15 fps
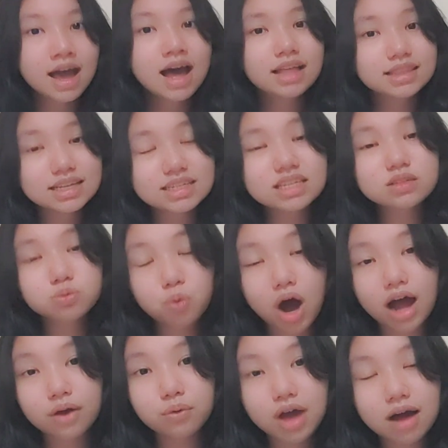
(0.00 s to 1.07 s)
This is
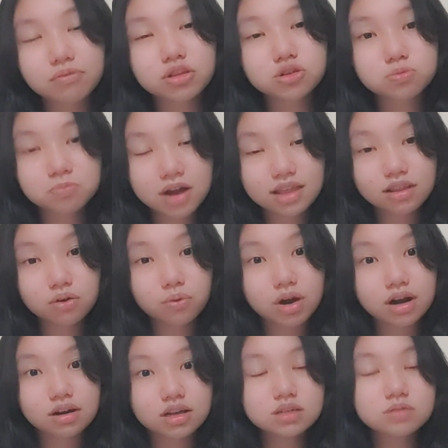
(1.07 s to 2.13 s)
why we have to spread
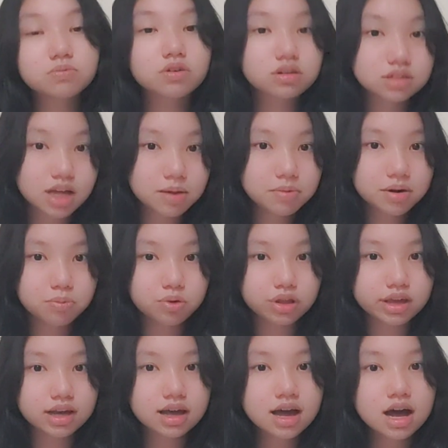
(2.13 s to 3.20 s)
awareness for
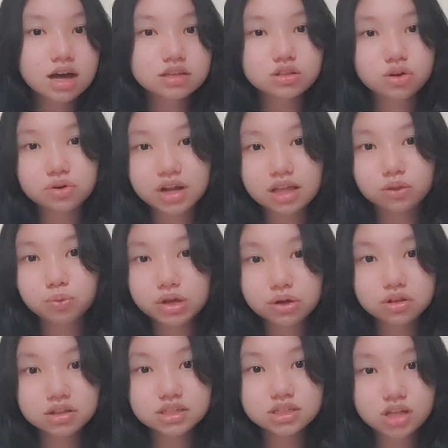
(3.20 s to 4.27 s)
cyberbullying so that we
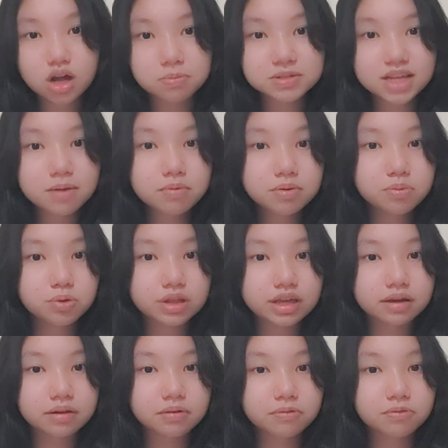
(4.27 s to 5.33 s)
could stop
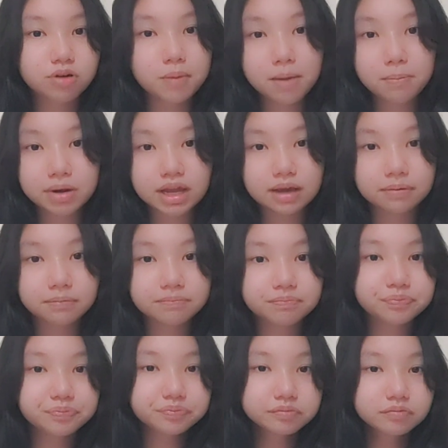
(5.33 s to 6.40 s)
cyberbullying from happening.
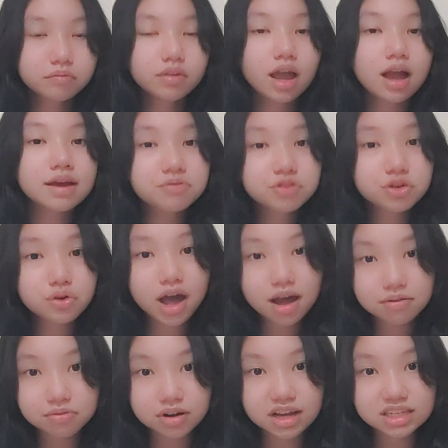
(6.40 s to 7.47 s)
If you
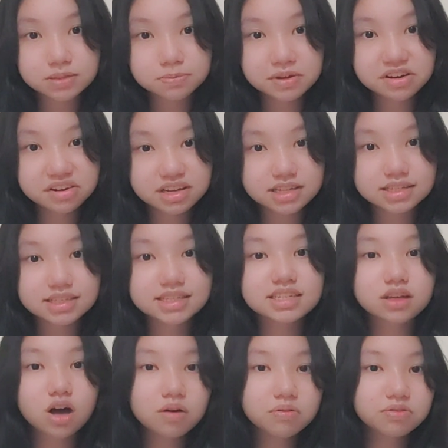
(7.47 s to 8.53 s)
ever experience this
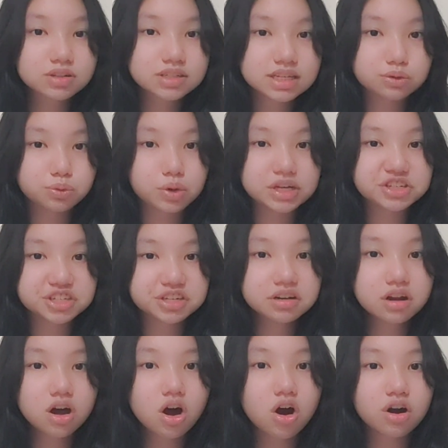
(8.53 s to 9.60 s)
awful situation
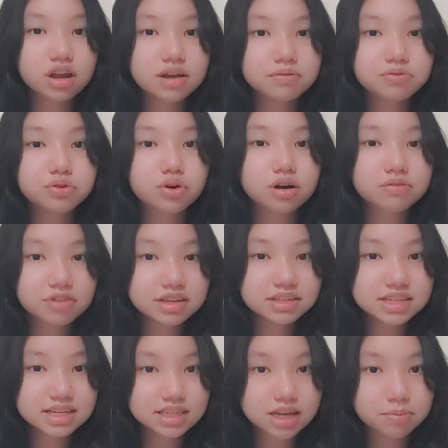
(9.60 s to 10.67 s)
or if you are
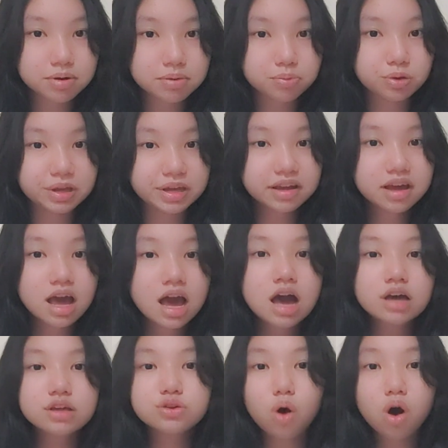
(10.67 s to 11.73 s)
facing cyberbullying,
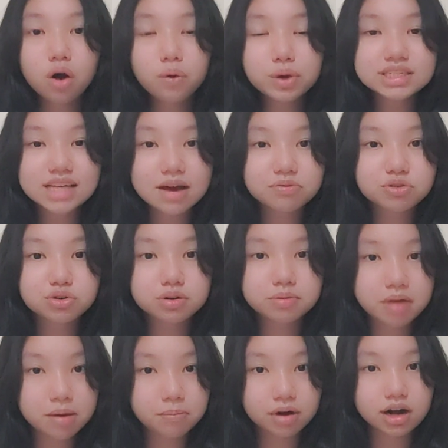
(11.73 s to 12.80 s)
you always have to
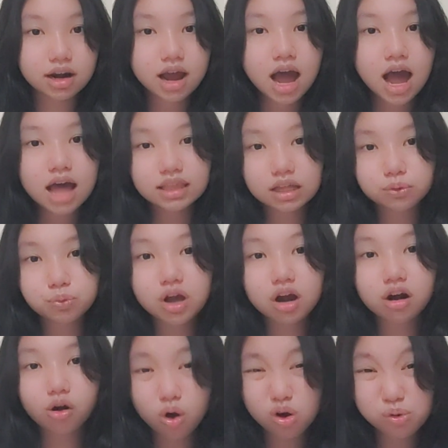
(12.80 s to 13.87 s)
remember that we are
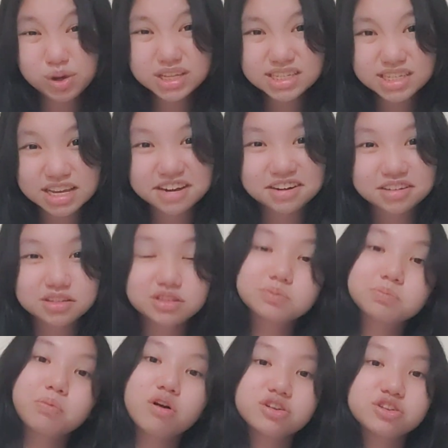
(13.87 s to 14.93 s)
always here to
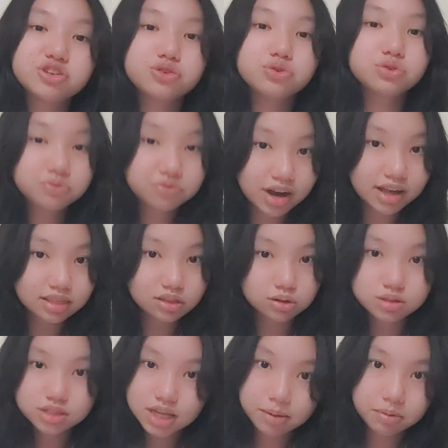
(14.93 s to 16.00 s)
support you to fight those
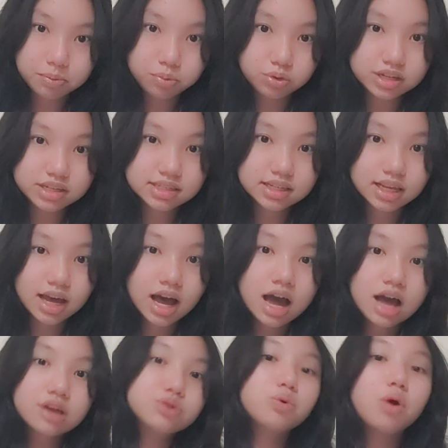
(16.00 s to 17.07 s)
cyberbullies.
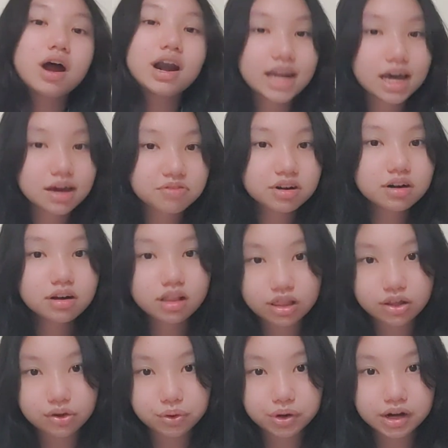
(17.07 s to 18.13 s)
You are never
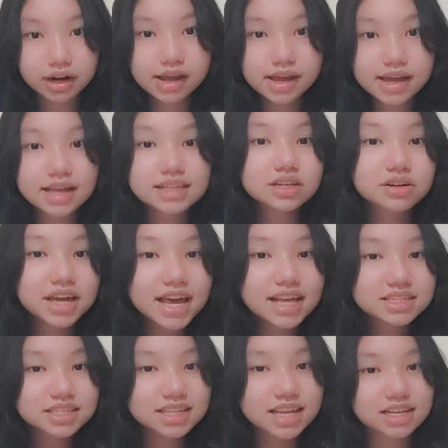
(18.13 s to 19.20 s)
alone. It's okay
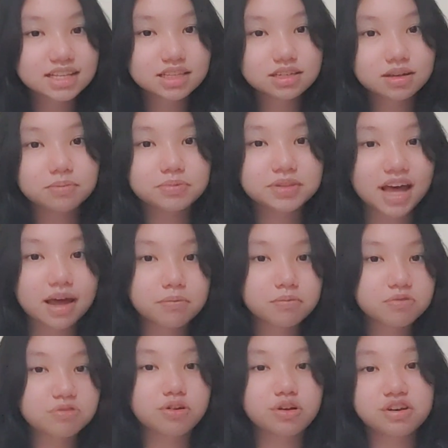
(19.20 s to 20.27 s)
to take some time
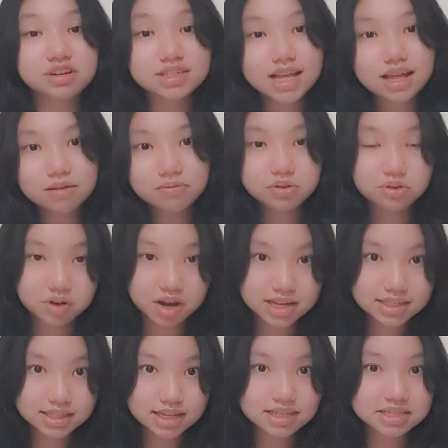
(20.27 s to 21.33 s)
for yourself to
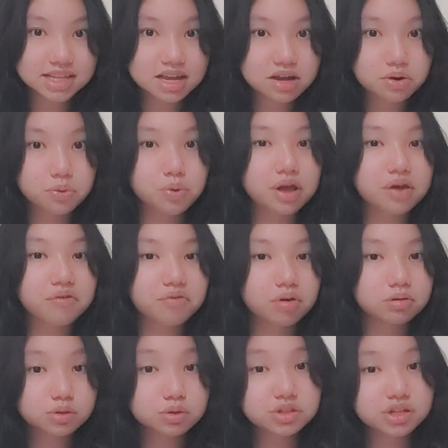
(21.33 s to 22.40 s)
rest and stay away from
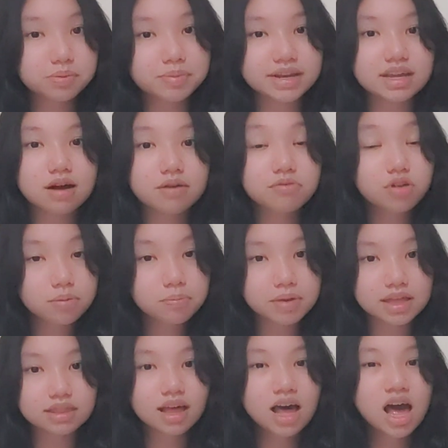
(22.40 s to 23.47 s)
social media for a
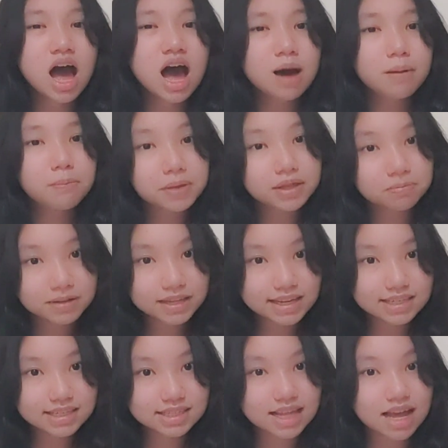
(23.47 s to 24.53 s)
bit, but
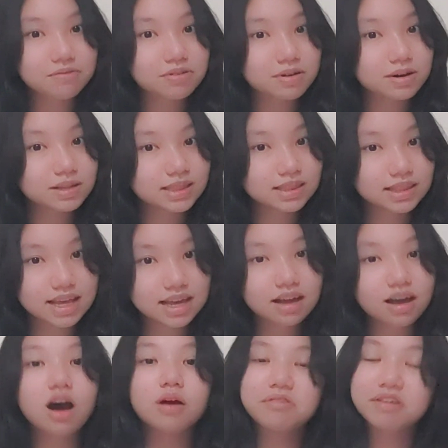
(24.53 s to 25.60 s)
please never think
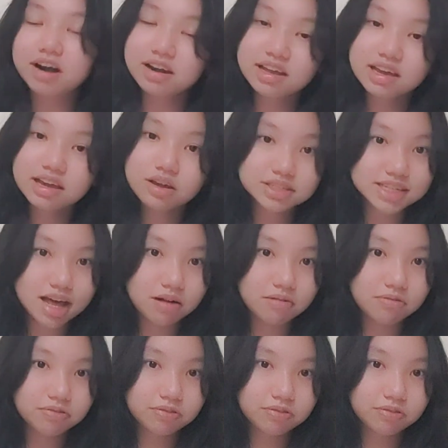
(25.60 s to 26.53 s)
of hurting yourself.